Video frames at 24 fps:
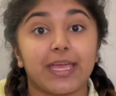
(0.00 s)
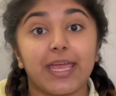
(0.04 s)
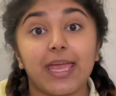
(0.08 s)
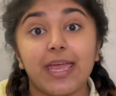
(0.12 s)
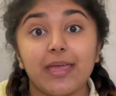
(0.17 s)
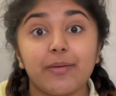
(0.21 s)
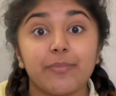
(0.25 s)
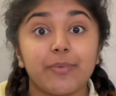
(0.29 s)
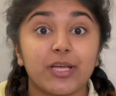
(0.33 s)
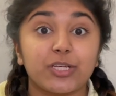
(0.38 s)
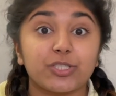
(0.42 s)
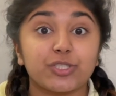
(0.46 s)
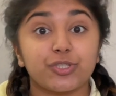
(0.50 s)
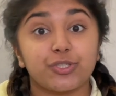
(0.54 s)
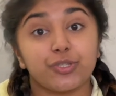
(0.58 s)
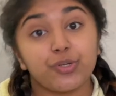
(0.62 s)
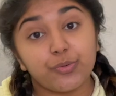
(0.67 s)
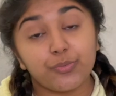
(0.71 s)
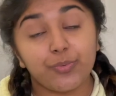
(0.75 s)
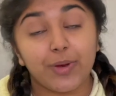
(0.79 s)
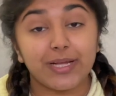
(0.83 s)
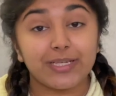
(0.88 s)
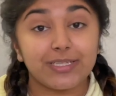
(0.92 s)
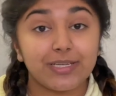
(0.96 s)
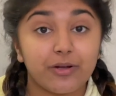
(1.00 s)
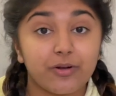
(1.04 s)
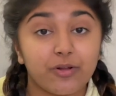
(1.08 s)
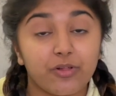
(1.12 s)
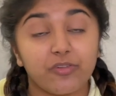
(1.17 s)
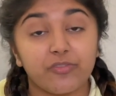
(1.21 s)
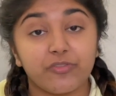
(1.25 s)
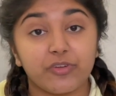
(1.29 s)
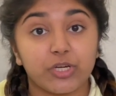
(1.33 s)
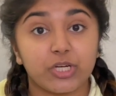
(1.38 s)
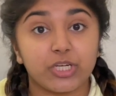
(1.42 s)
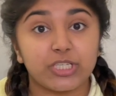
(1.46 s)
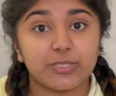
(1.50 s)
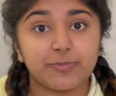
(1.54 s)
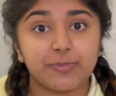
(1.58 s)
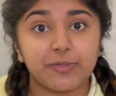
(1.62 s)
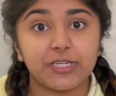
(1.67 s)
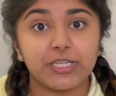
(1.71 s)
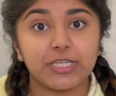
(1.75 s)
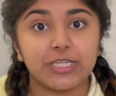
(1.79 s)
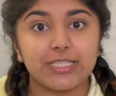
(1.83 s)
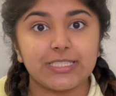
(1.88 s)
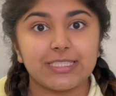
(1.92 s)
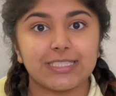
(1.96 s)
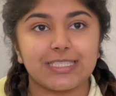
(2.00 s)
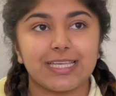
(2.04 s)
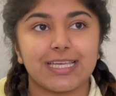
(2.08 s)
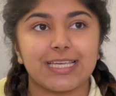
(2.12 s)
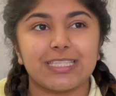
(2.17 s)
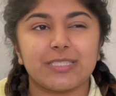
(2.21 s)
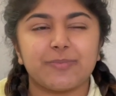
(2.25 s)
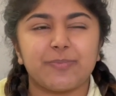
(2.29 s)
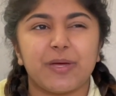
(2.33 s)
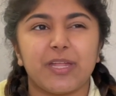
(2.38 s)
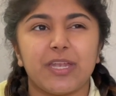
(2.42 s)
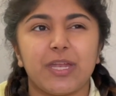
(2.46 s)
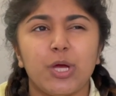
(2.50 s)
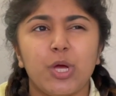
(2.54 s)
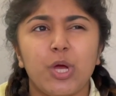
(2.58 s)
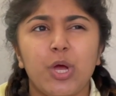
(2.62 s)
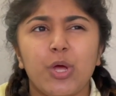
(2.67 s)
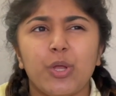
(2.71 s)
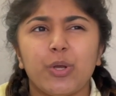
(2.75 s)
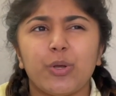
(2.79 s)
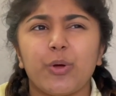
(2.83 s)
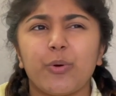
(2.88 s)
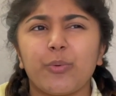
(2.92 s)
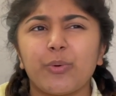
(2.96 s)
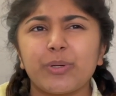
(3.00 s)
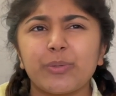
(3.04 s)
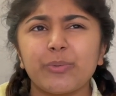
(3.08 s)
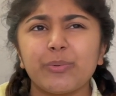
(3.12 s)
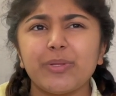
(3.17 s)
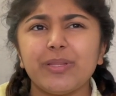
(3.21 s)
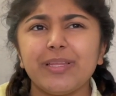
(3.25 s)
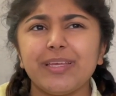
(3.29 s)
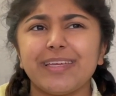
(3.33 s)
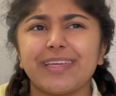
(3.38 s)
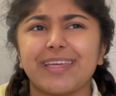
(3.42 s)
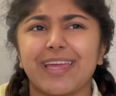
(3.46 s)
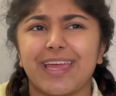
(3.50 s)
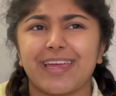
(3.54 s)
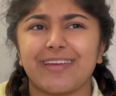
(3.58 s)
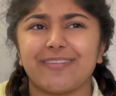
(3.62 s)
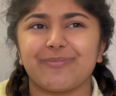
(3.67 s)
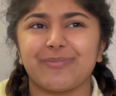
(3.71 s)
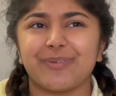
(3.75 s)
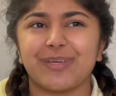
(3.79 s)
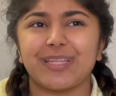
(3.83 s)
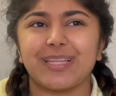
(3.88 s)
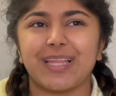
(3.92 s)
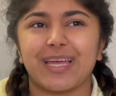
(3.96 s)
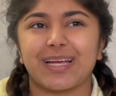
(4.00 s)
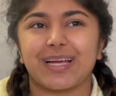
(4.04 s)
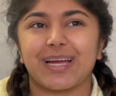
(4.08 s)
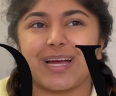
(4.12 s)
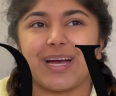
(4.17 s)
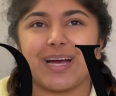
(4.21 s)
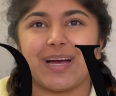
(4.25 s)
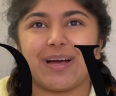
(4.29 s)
hey, make sure you write down all of your experiences, but no one really gave me like